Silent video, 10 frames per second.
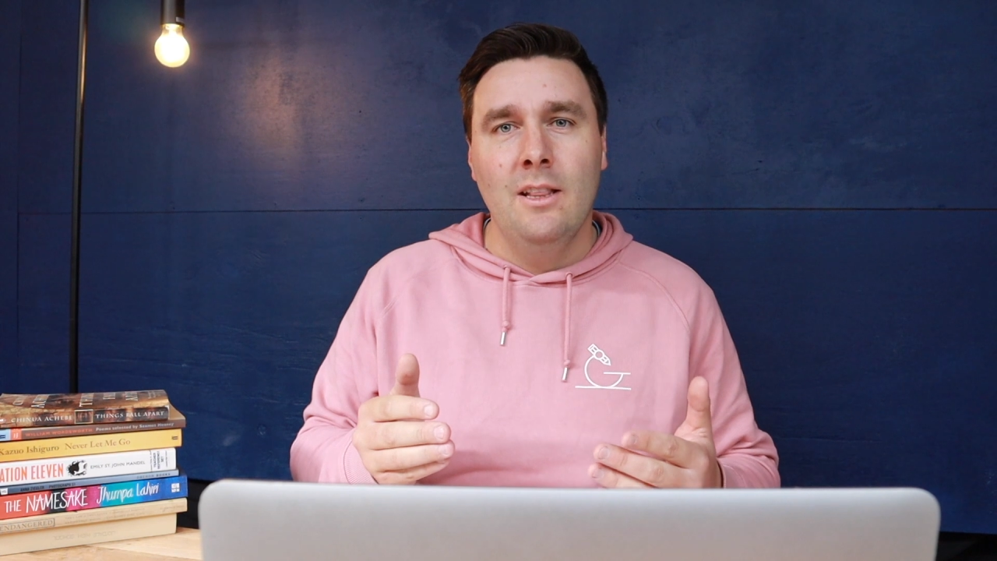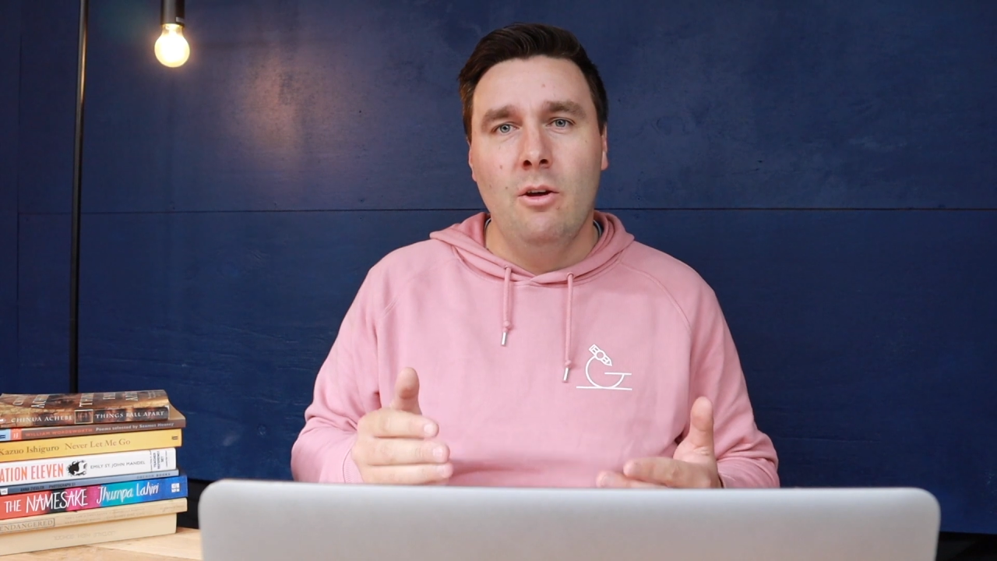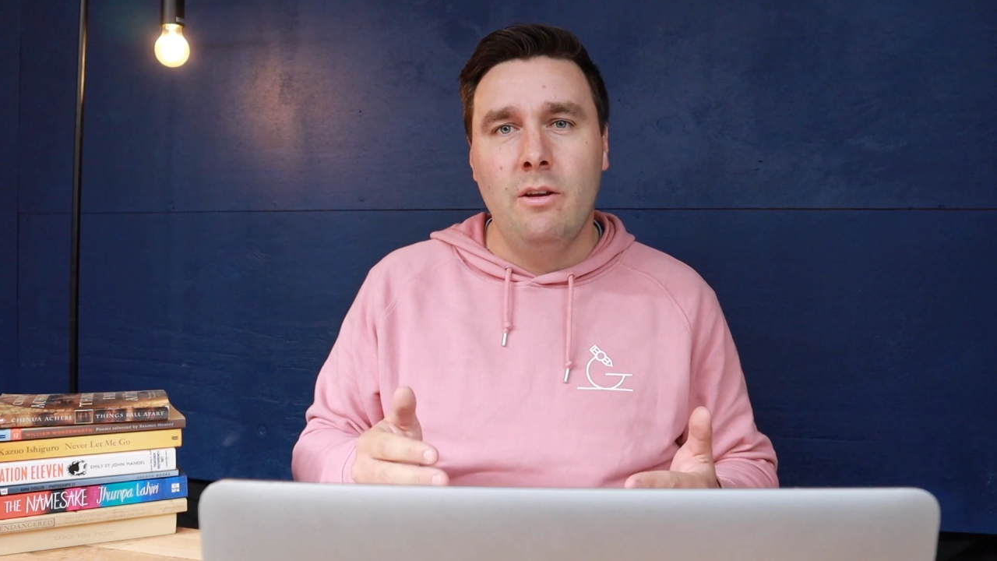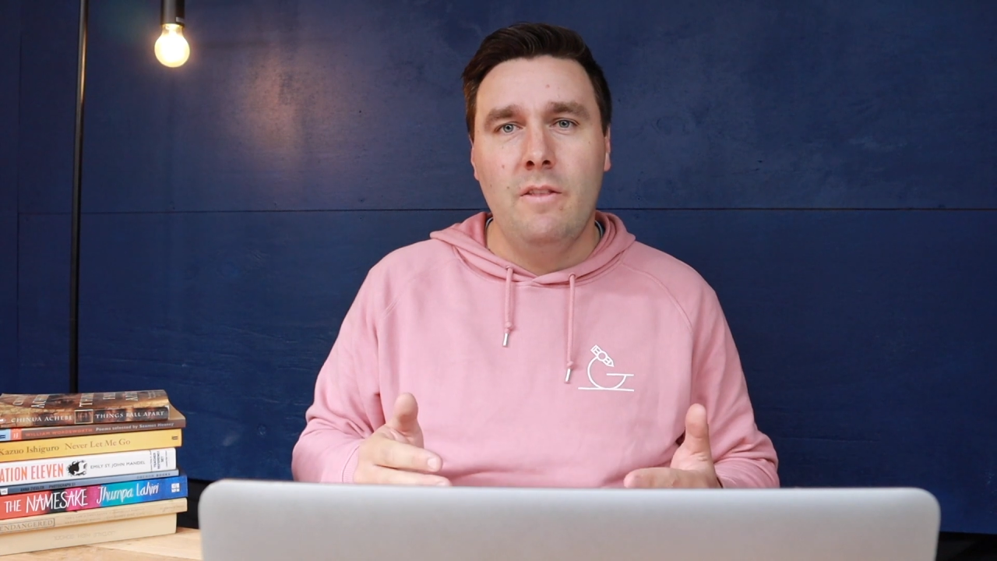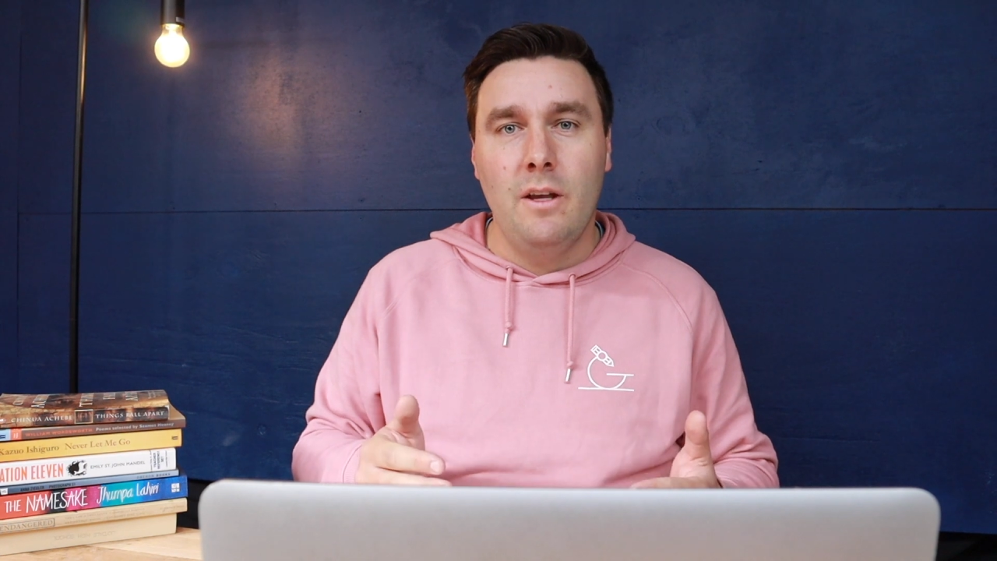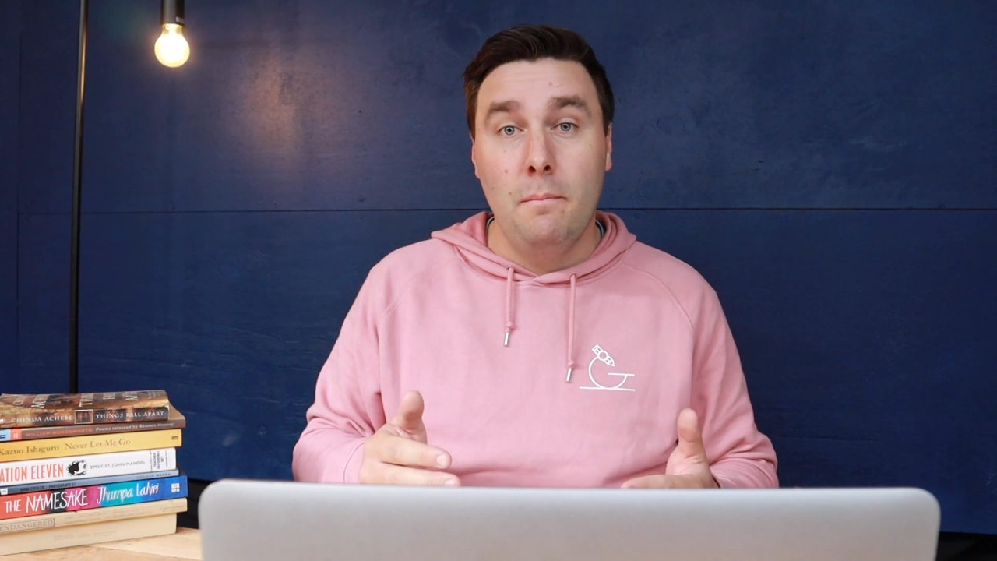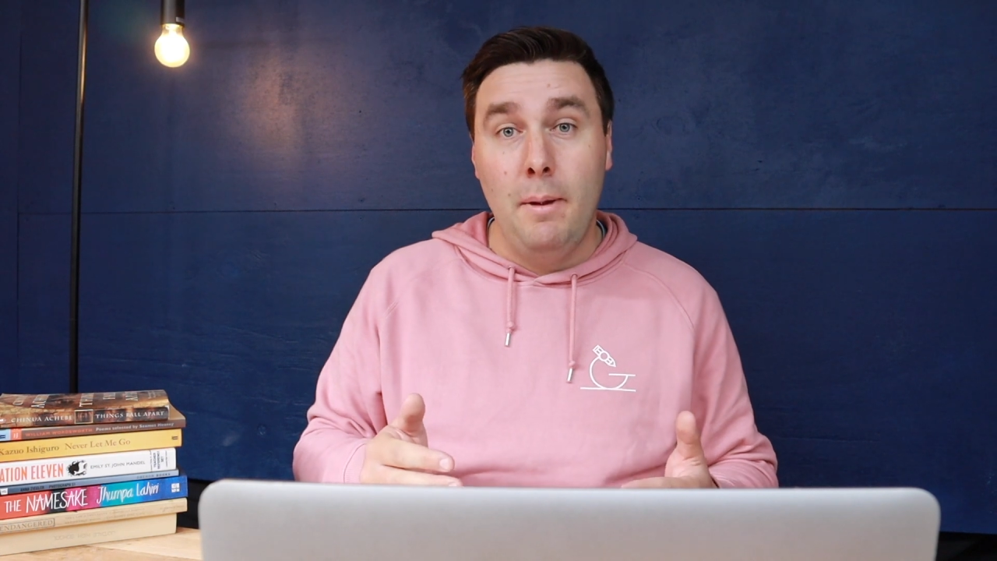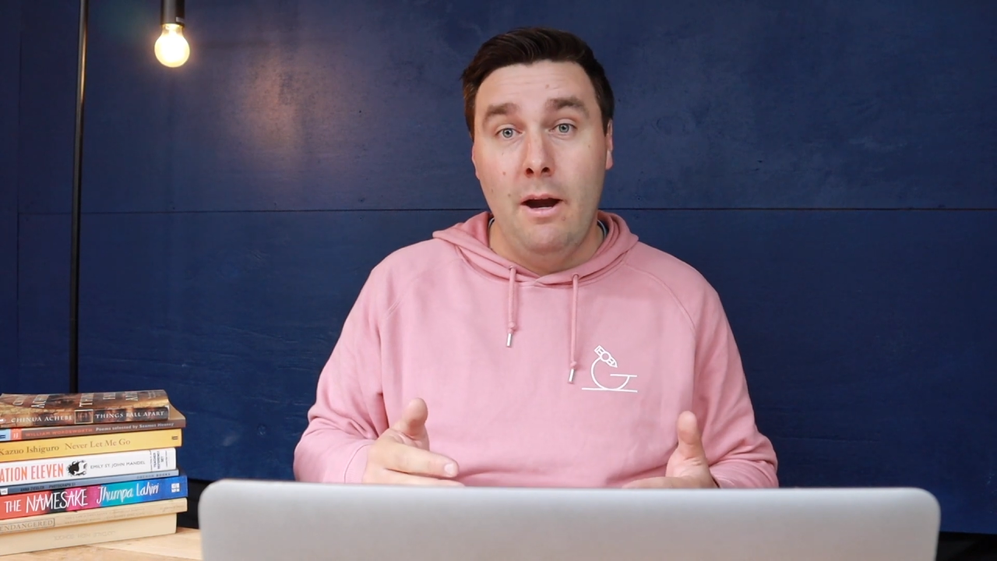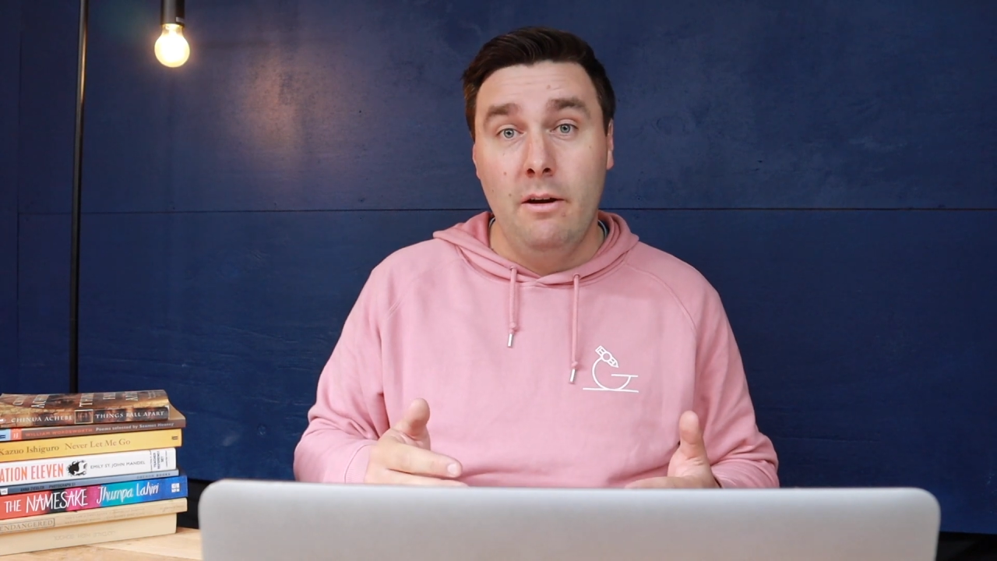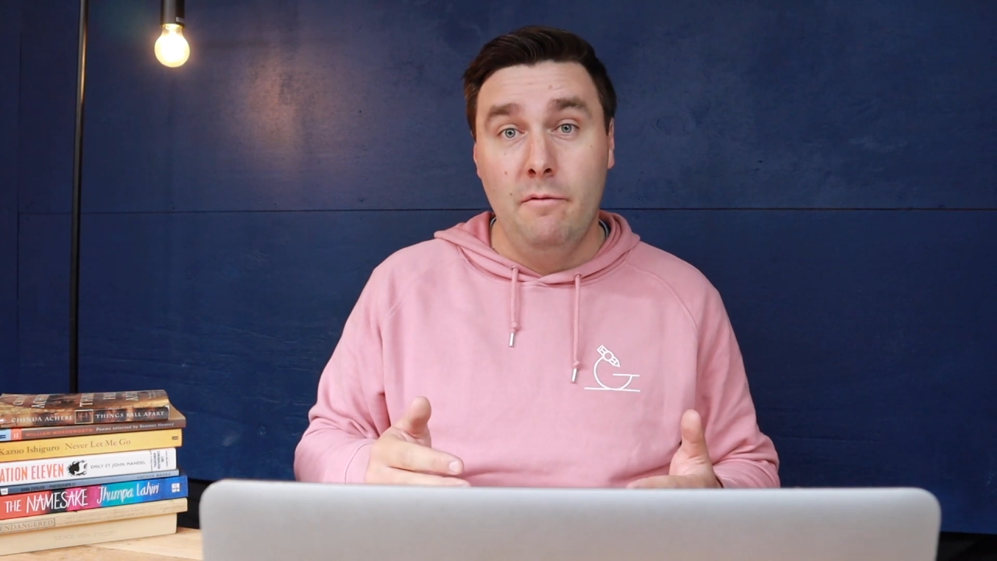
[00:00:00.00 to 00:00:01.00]
lot of the
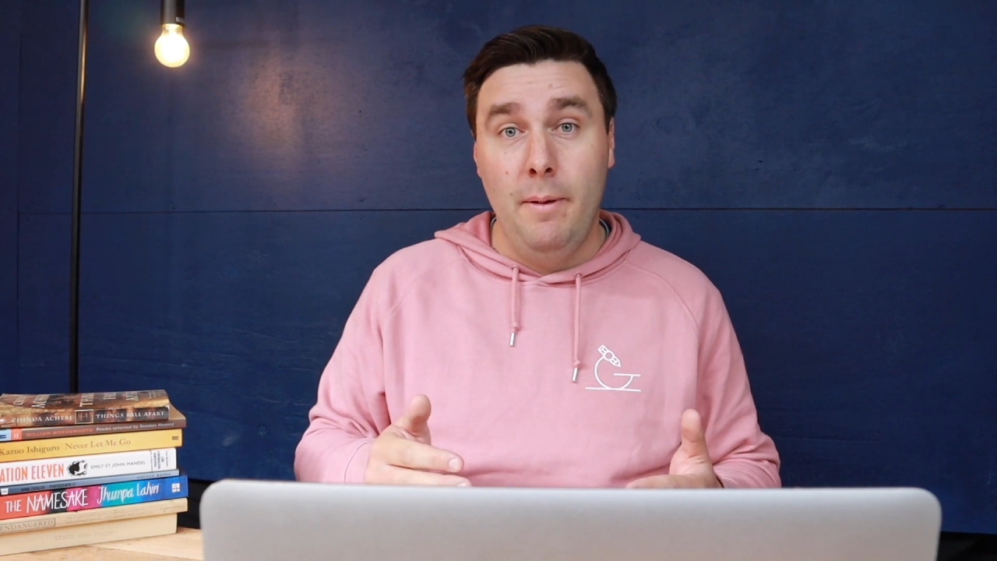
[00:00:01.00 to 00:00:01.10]
comparative